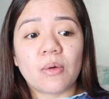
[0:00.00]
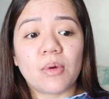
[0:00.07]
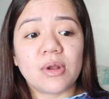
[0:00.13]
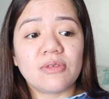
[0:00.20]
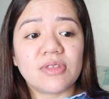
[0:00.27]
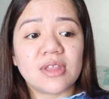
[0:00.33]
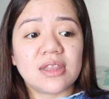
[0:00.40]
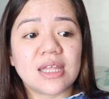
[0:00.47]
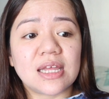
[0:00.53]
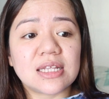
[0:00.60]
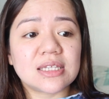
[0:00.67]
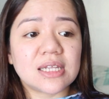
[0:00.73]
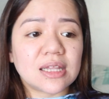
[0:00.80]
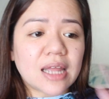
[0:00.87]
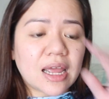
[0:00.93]
One of the
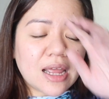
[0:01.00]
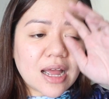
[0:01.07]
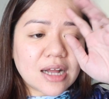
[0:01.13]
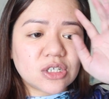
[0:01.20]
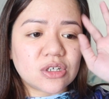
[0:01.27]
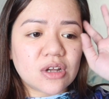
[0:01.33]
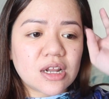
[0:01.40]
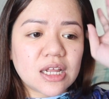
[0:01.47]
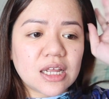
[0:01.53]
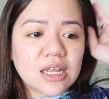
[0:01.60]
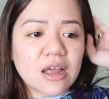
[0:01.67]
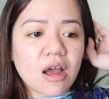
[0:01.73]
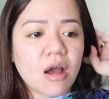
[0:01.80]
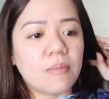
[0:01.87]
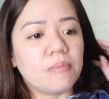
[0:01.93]
things that I actually